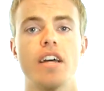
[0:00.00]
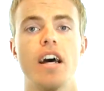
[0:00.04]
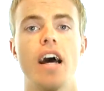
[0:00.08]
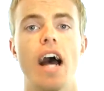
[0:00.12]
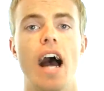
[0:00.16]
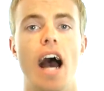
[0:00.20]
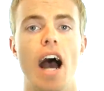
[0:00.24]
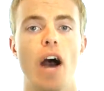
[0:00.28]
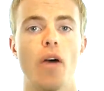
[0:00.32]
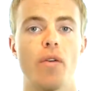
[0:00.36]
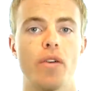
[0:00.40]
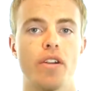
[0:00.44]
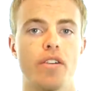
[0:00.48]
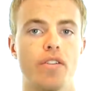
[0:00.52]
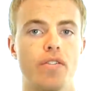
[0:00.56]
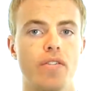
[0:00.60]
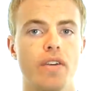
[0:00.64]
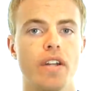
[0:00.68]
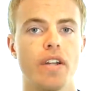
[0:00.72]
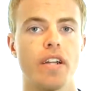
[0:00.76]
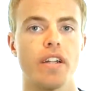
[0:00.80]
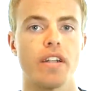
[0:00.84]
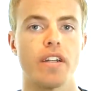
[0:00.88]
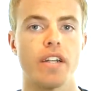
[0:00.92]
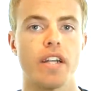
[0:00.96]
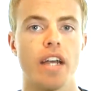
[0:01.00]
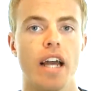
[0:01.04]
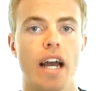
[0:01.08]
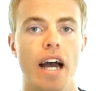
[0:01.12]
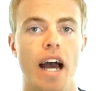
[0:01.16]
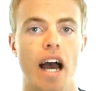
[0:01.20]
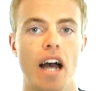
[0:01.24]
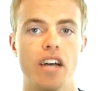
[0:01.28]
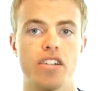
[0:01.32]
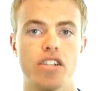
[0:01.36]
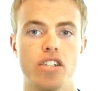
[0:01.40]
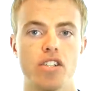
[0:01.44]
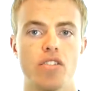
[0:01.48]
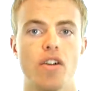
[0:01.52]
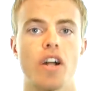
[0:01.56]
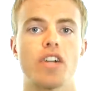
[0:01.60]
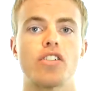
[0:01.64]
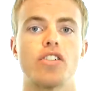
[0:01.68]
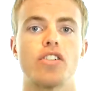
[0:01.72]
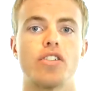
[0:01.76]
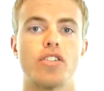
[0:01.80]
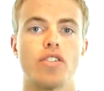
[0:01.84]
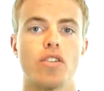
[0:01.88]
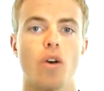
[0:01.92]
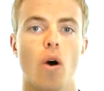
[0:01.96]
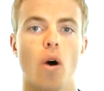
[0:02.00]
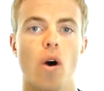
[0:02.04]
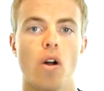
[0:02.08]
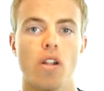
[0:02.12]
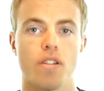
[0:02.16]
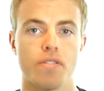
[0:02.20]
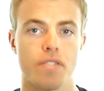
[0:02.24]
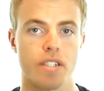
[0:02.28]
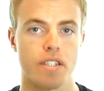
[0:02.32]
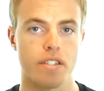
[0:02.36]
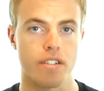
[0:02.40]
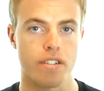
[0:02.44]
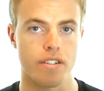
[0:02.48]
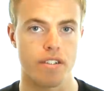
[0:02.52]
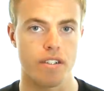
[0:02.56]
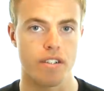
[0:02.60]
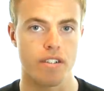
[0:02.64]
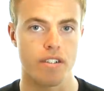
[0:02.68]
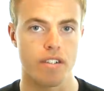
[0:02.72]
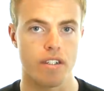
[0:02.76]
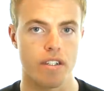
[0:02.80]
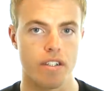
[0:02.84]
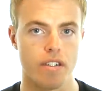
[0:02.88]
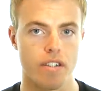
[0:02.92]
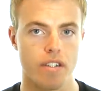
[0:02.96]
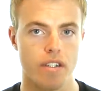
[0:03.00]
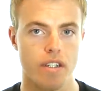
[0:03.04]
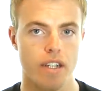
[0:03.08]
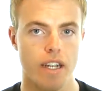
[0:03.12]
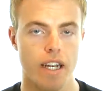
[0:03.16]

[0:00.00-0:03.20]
how infinity has structured all of its existence.